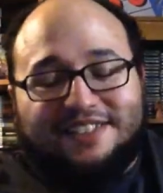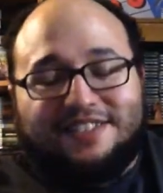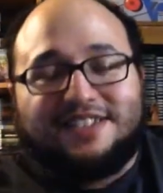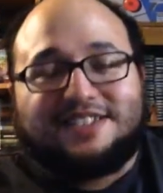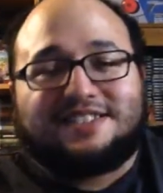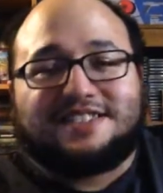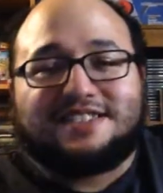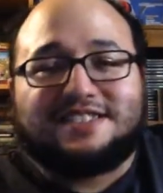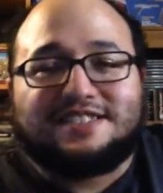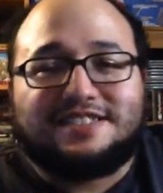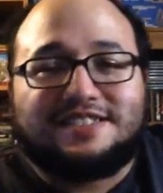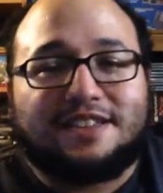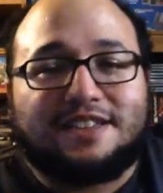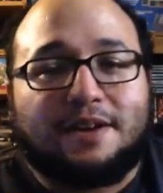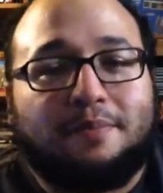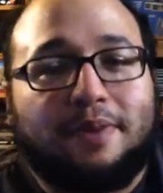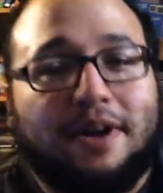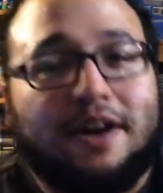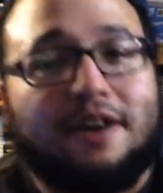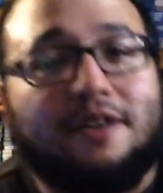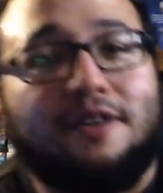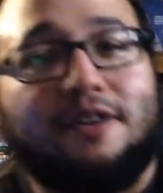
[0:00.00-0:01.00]
this is
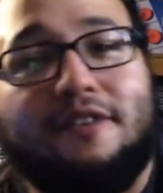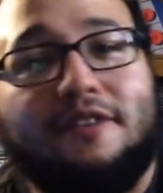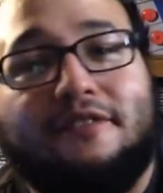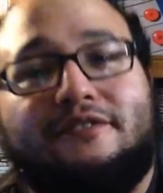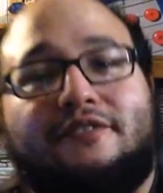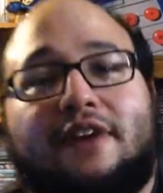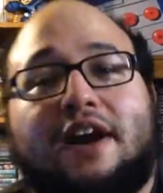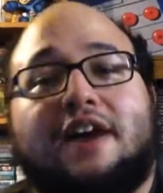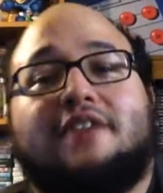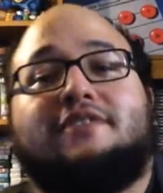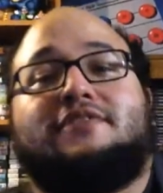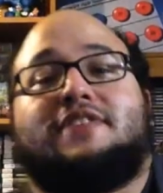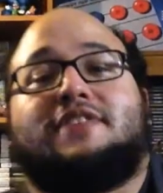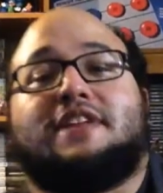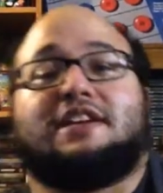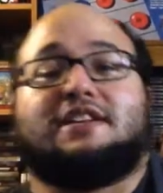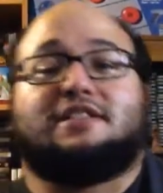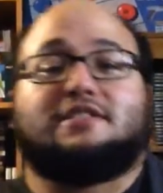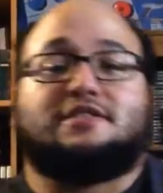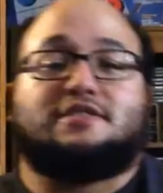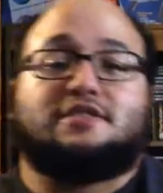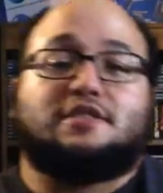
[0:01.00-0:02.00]
about five
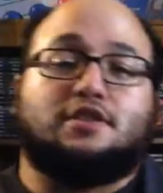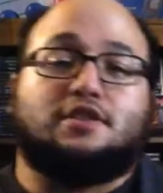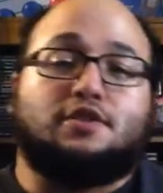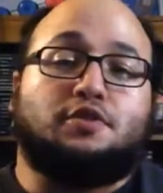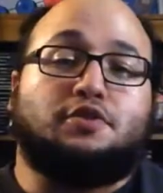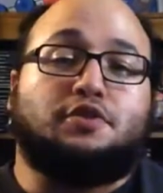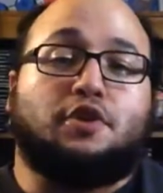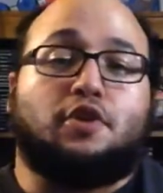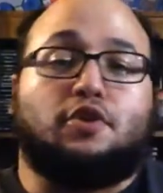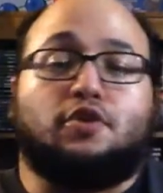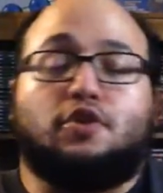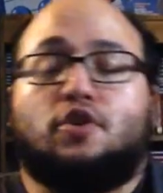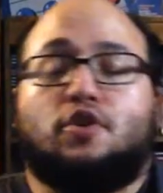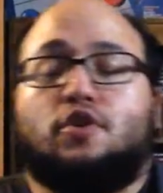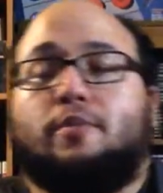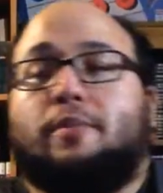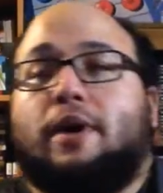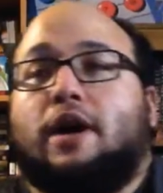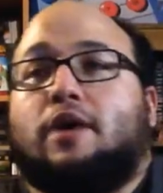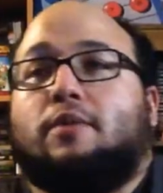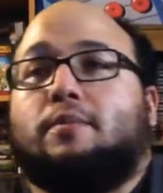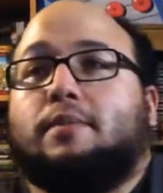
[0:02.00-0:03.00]
things you don't know
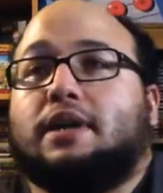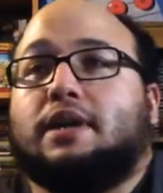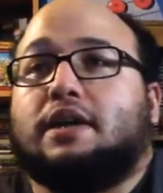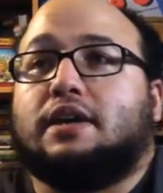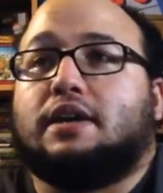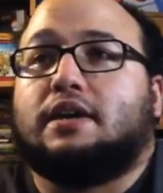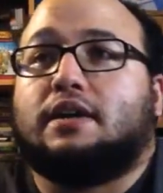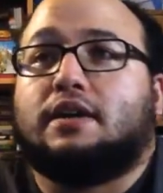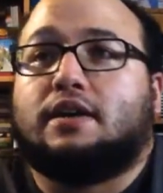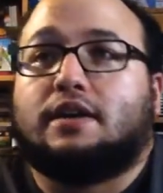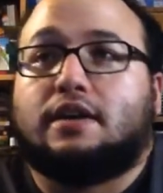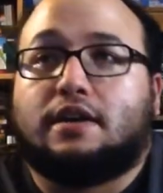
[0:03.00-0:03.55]
about me.